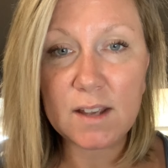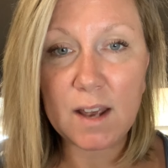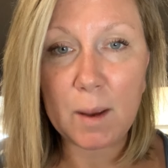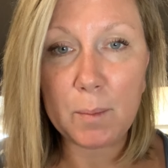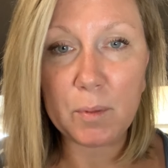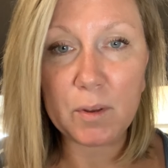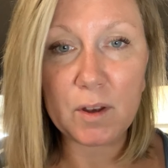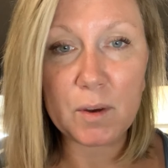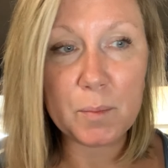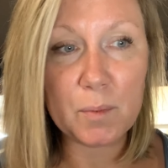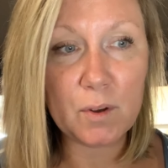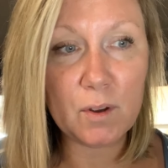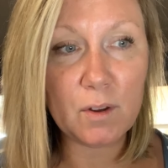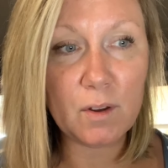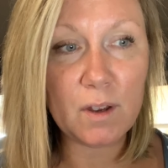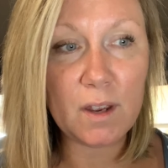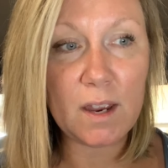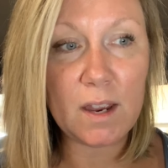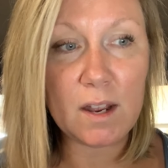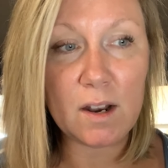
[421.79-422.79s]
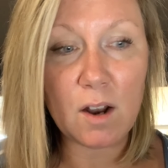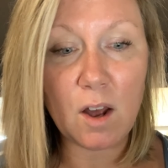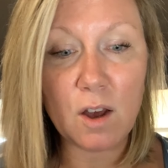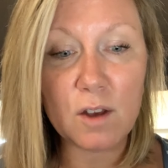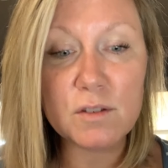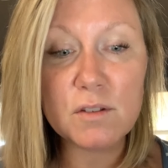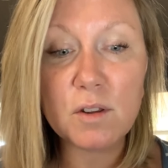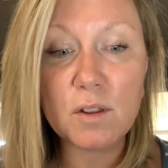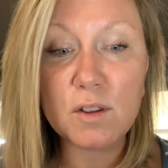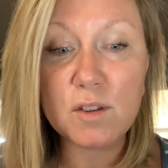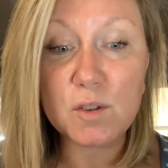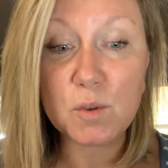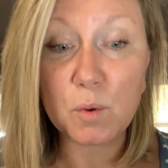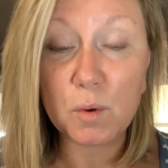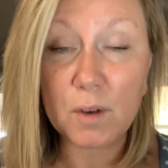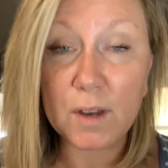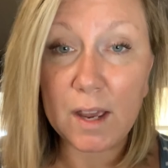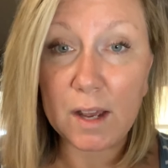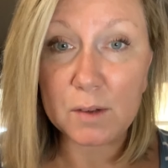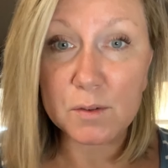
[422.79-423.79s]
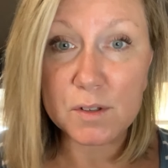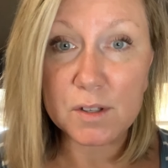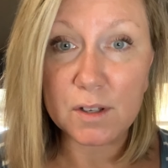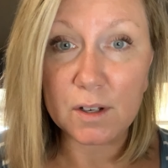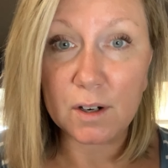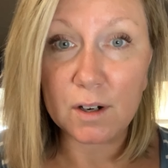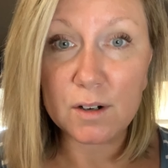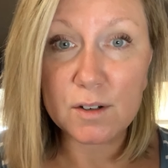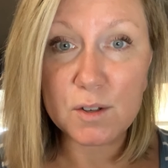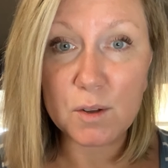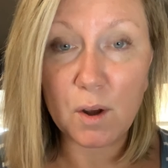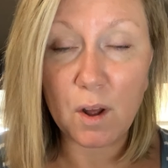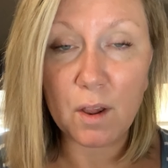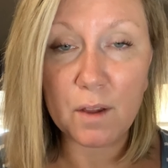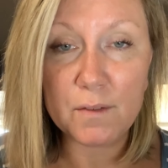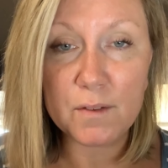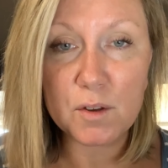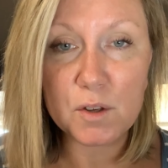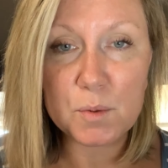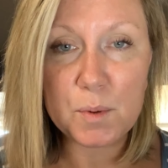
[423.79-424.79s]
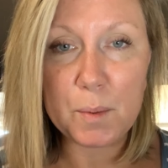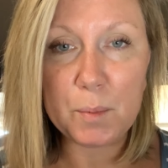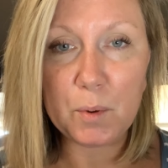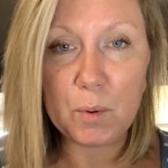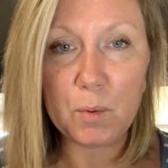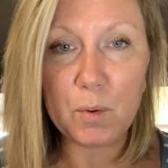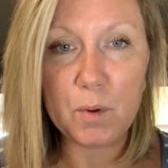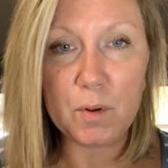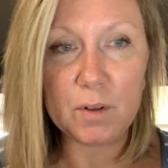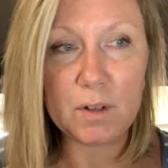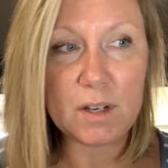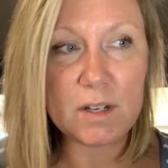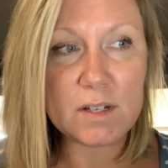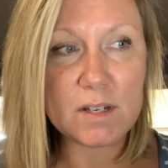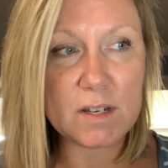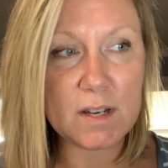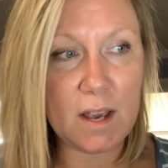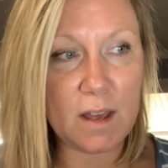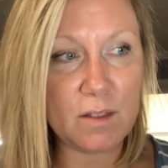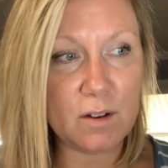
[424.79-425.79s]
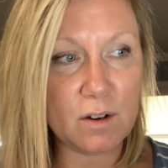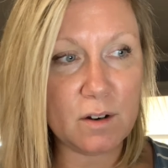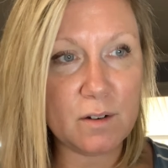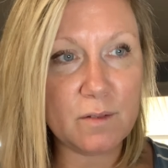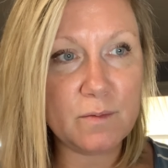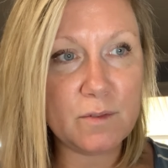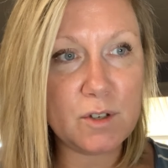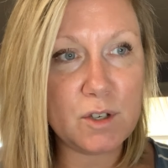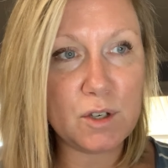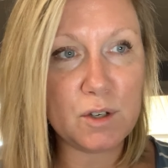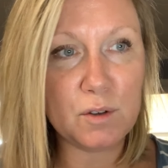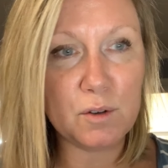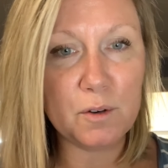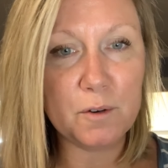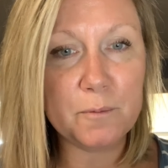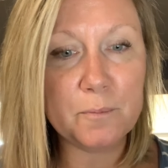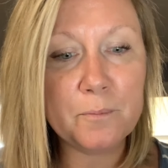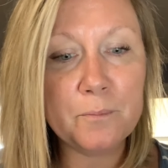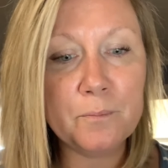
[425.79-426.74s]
applicable, and also the school counselor. So all of those people will get together to